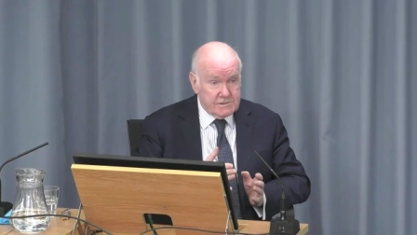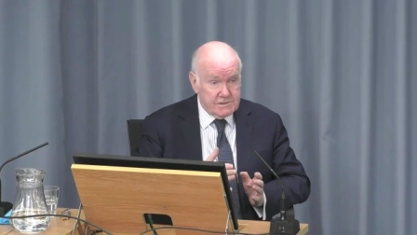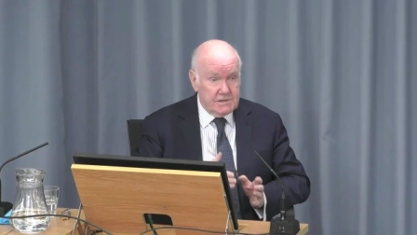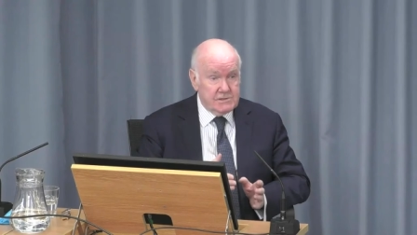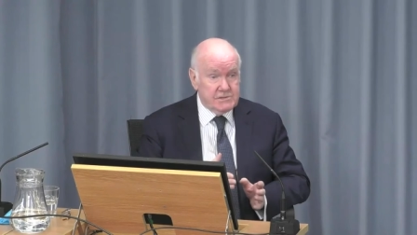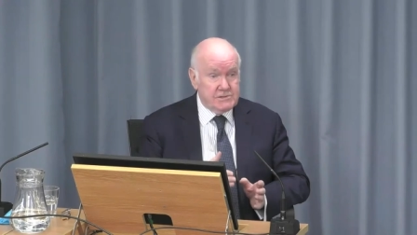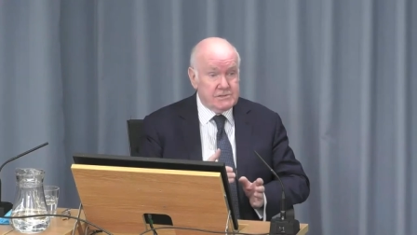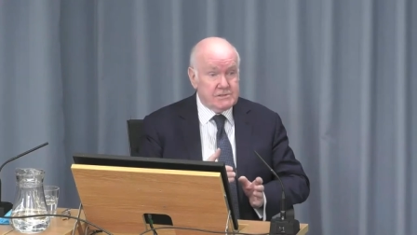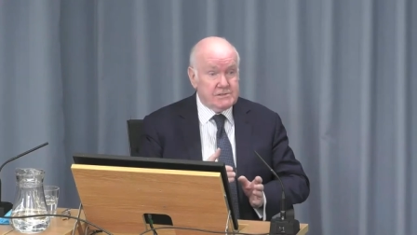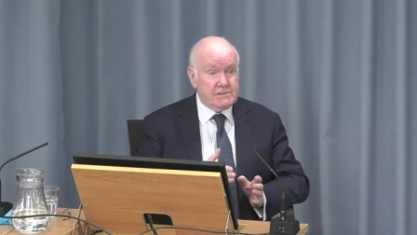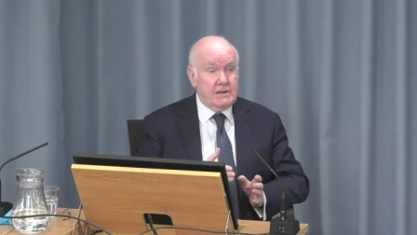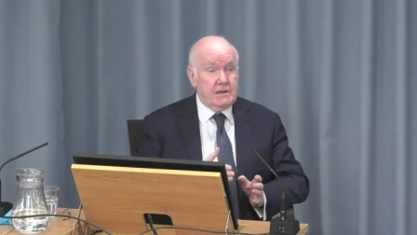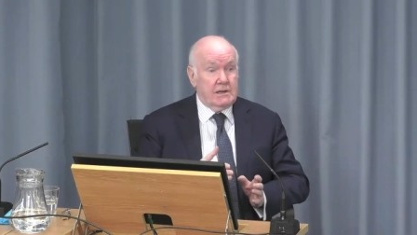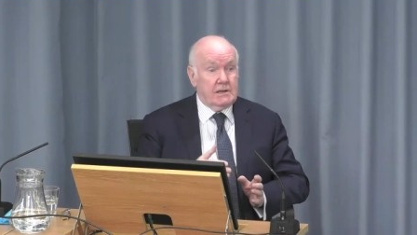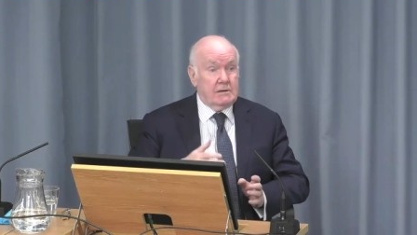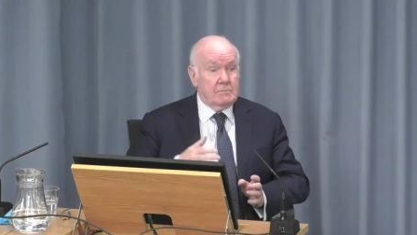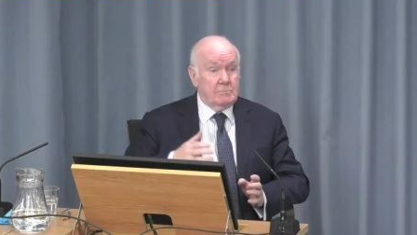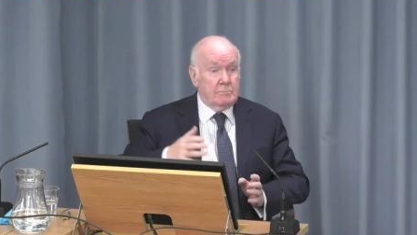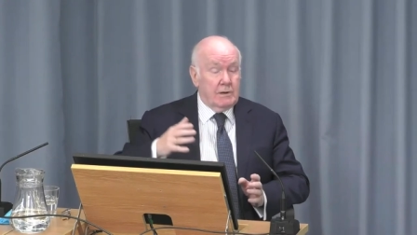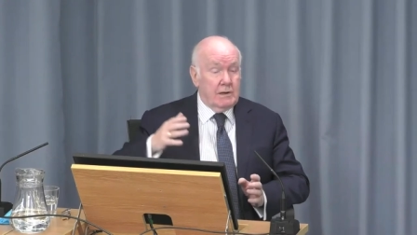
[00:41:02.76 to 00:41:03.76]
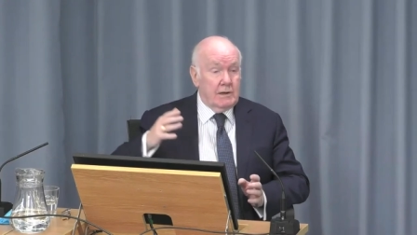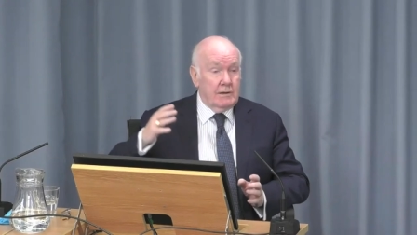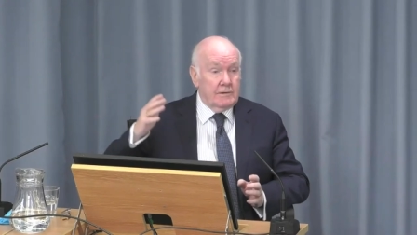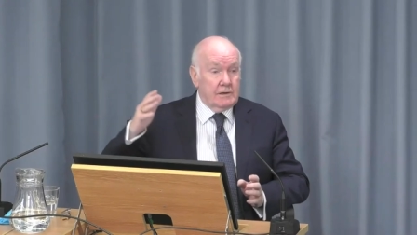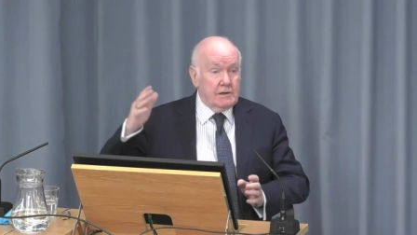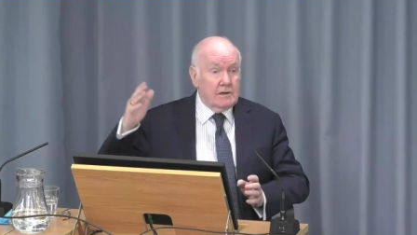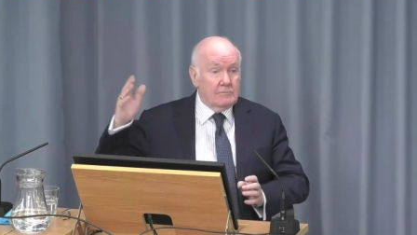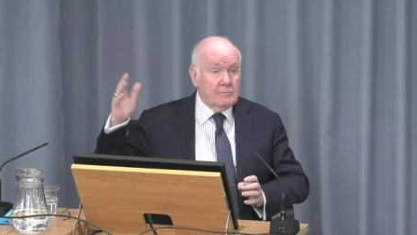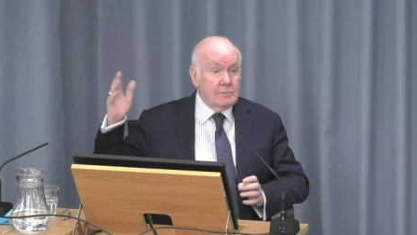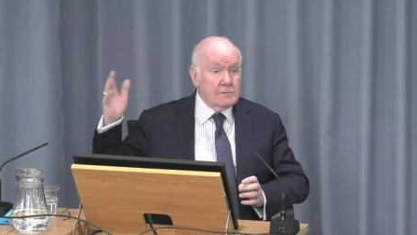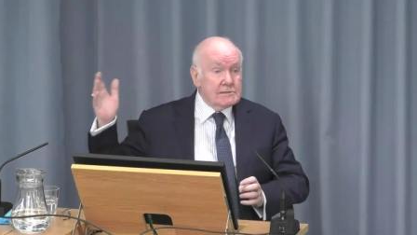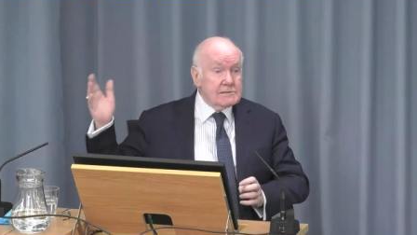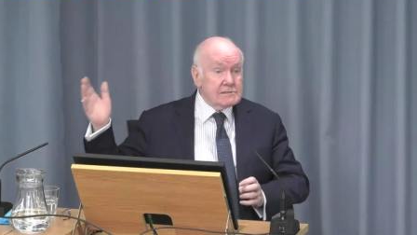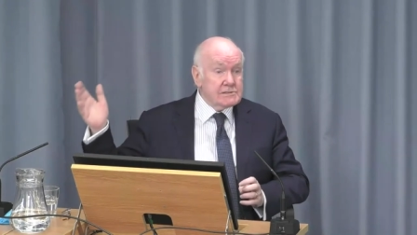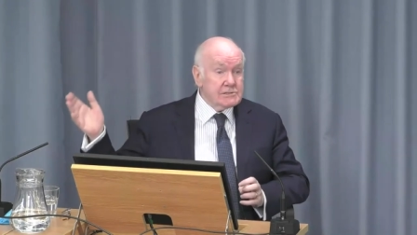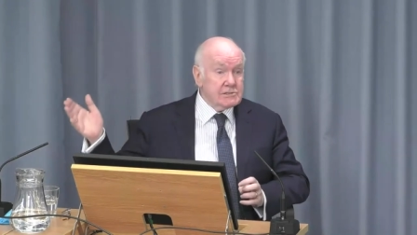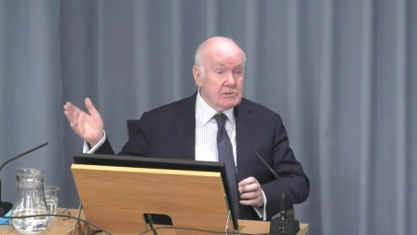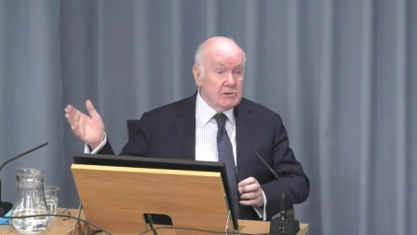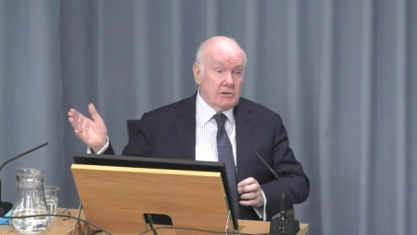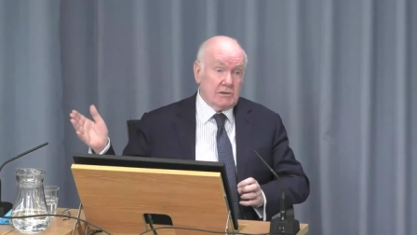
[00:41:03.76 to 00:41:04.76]
decisions taken by the government
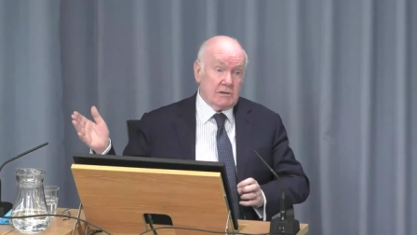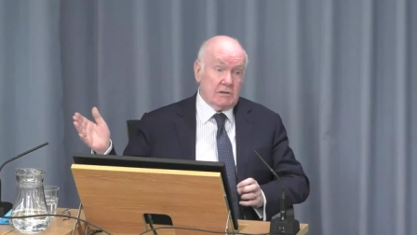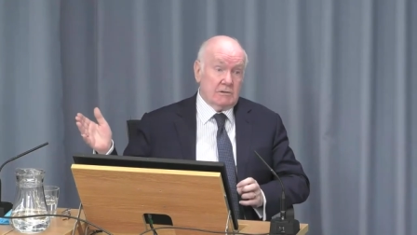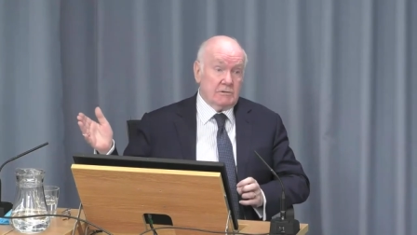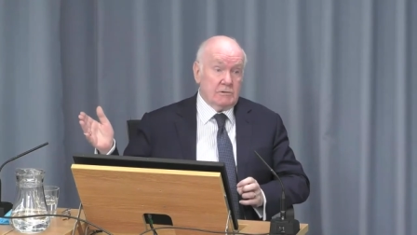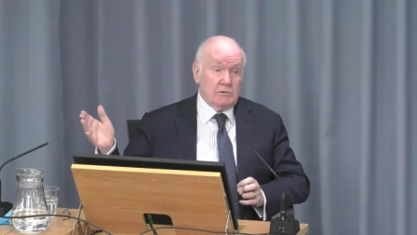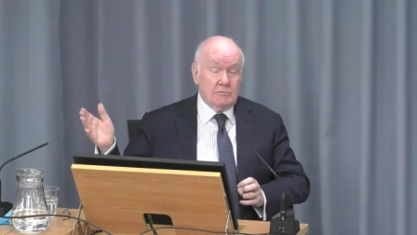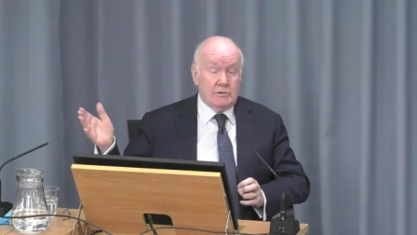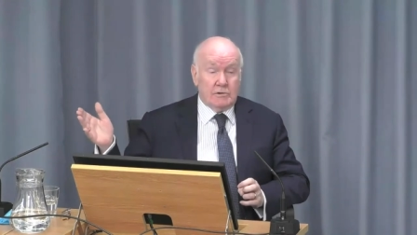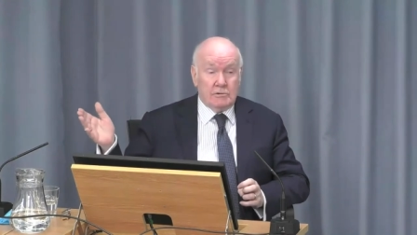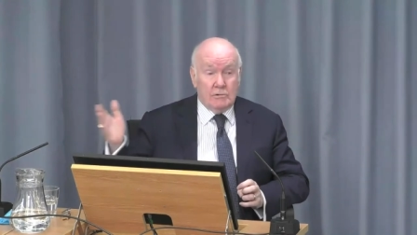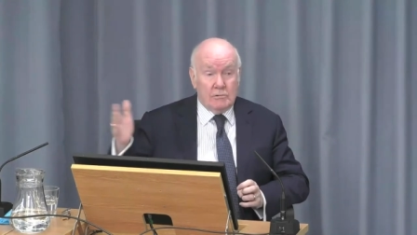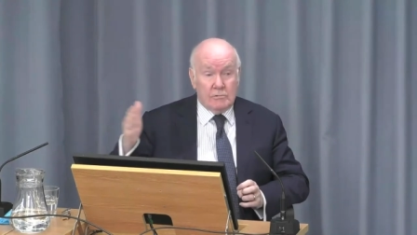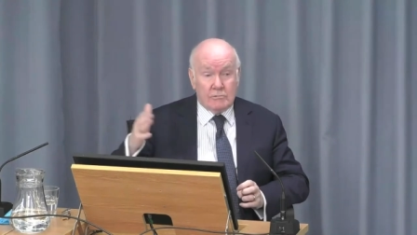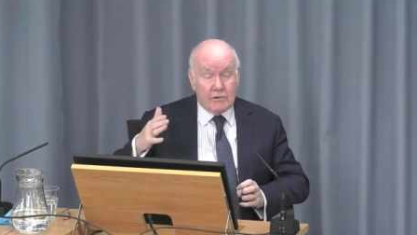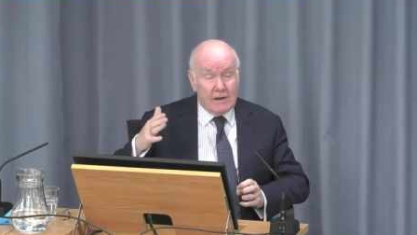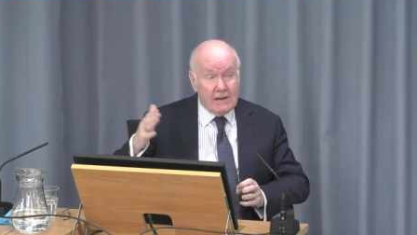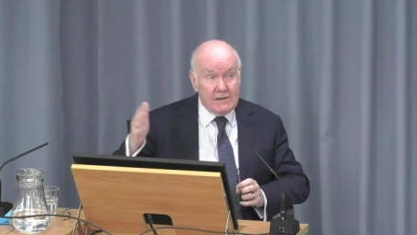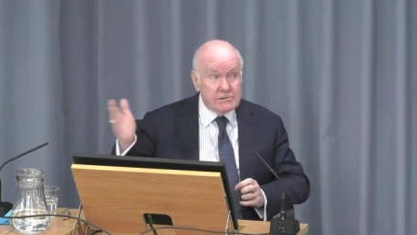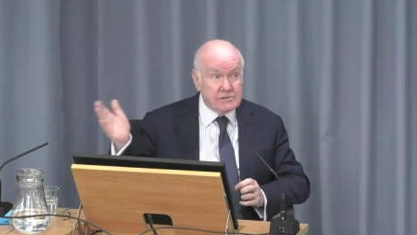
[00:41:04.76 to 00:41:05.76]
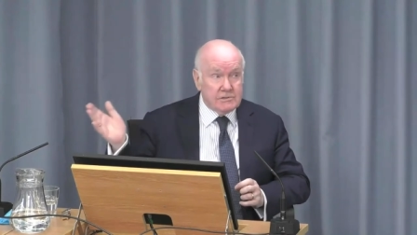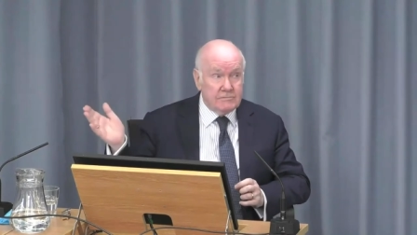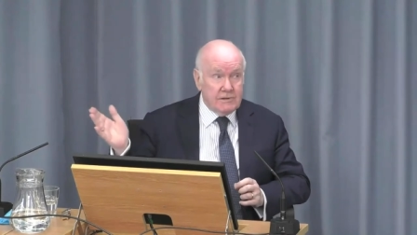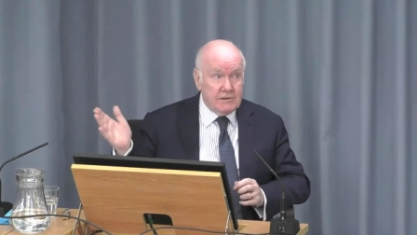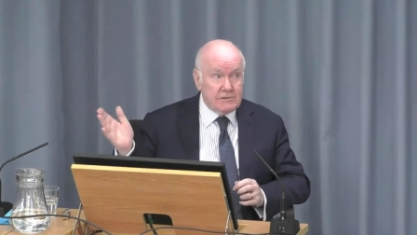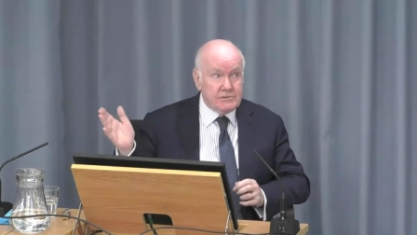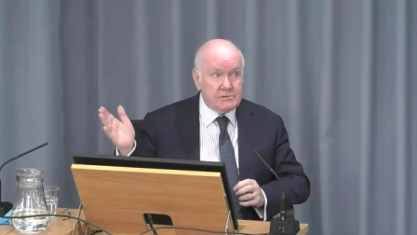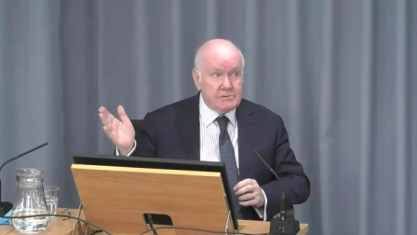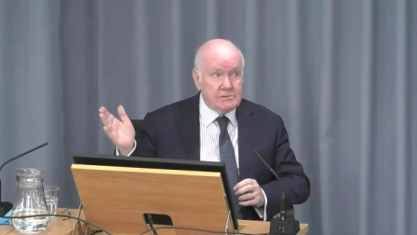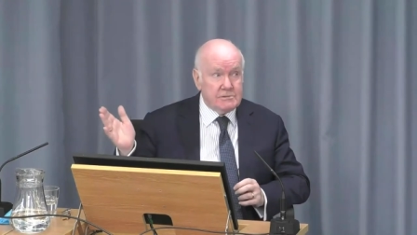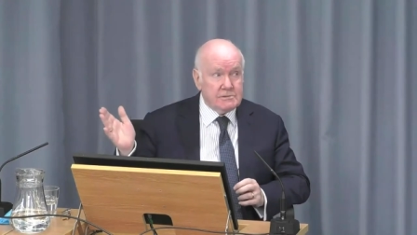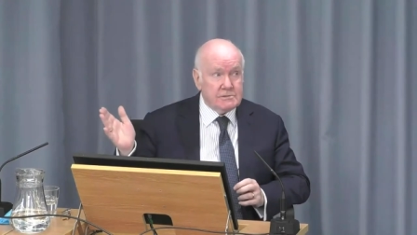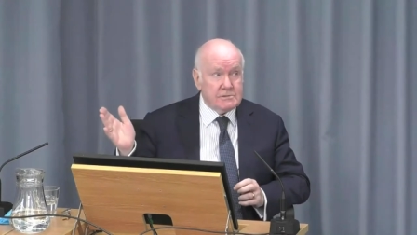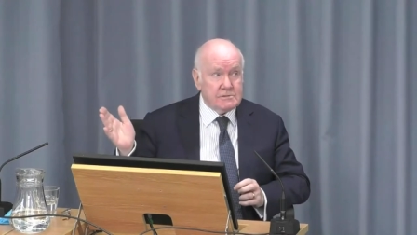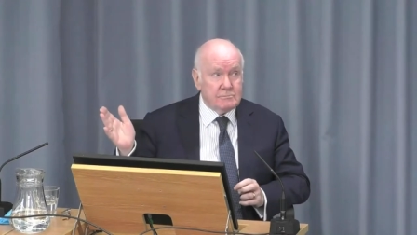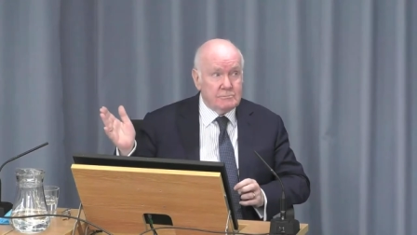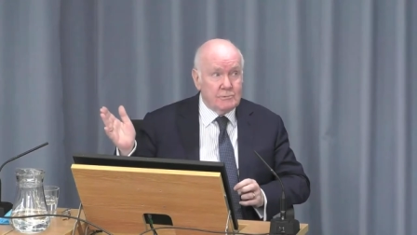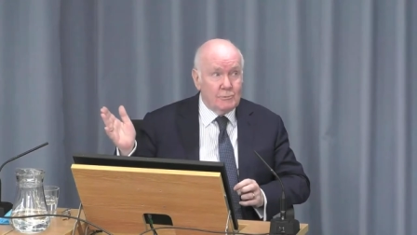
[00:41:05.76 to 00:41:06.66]
in Scotland over a whole range of issues,